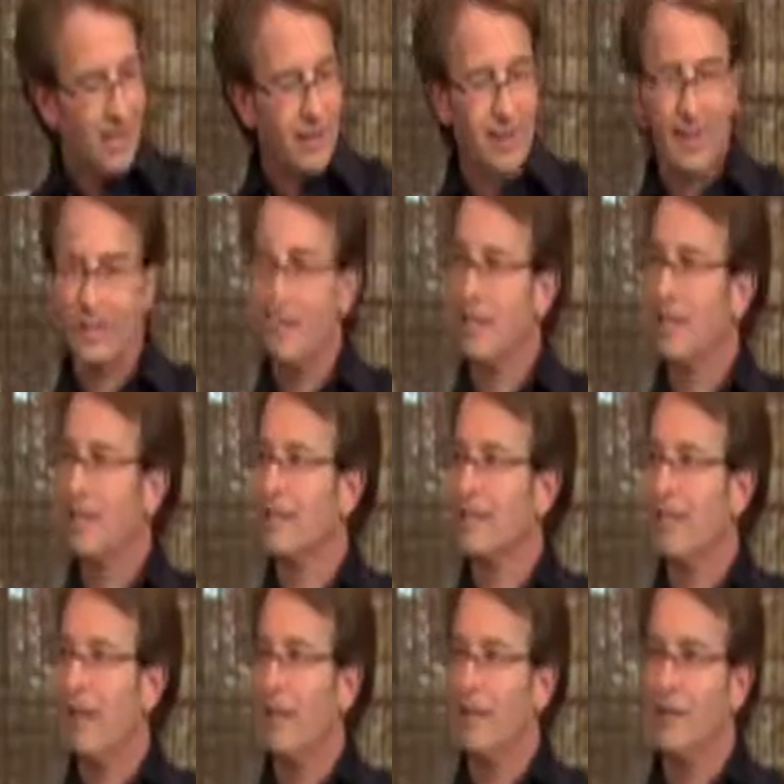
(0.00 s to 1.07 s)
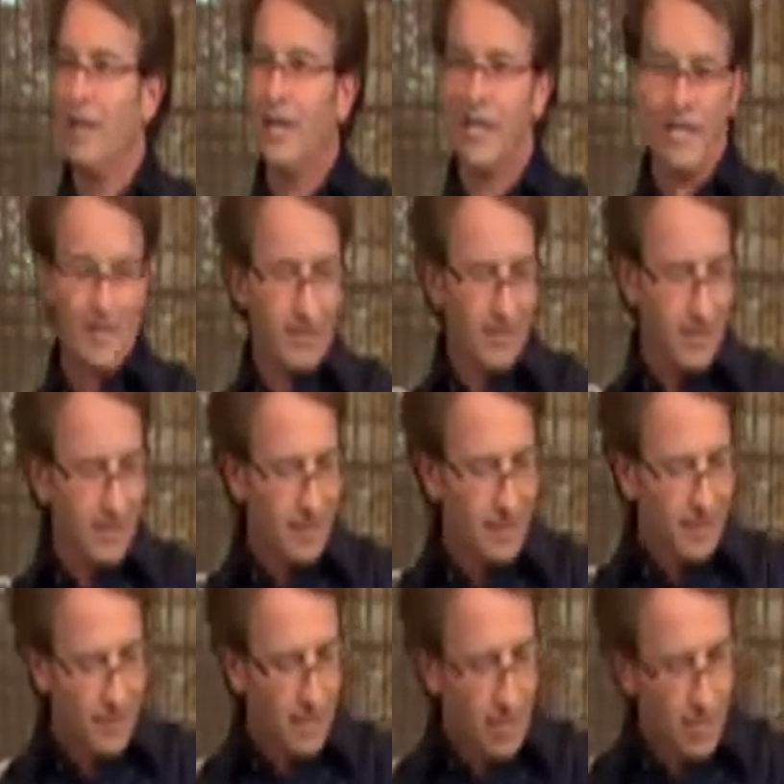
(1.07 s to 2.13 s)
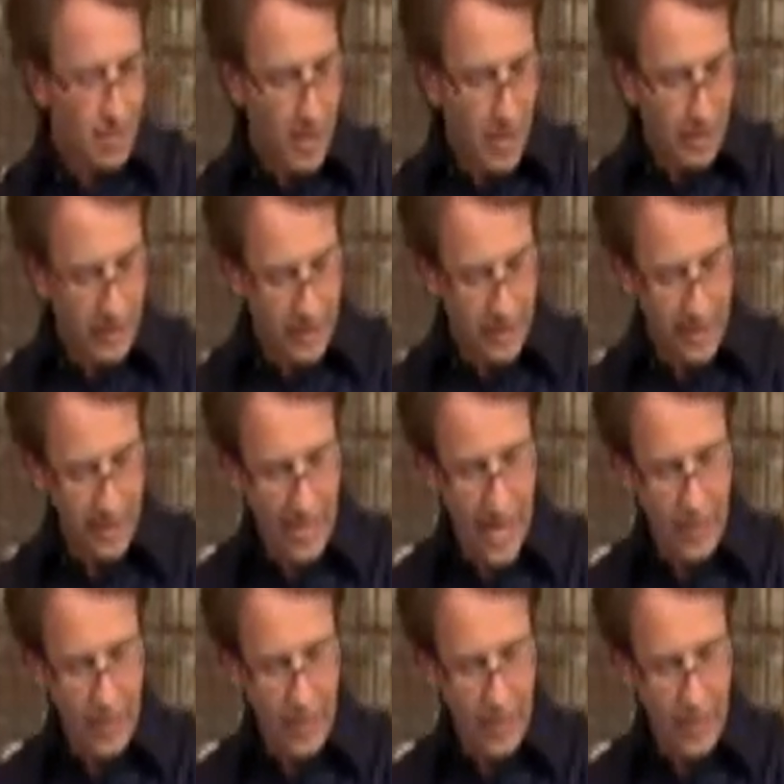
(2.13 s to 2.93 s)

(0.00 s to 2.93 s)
On the acidic side, right? How about the